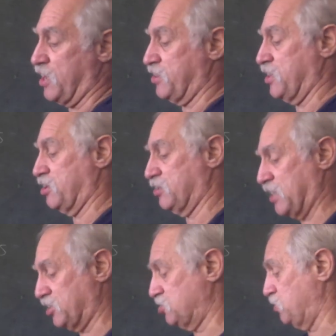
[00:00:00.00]
they don't
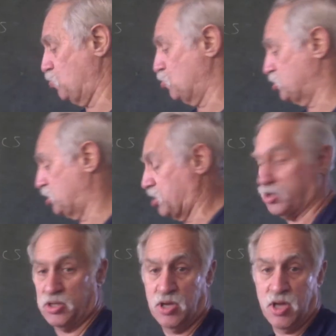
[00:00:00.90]
like to be
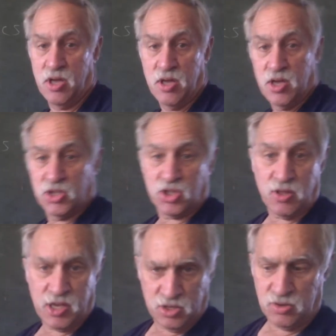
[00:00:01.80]
waterlogged. So
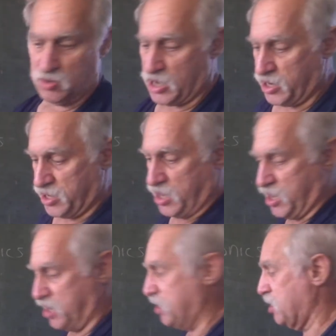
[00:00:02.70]
they do like
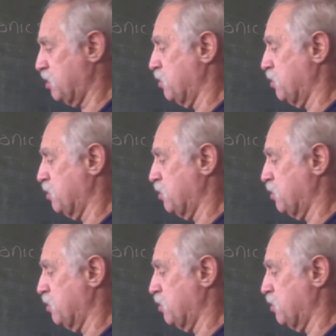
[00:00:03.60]
air.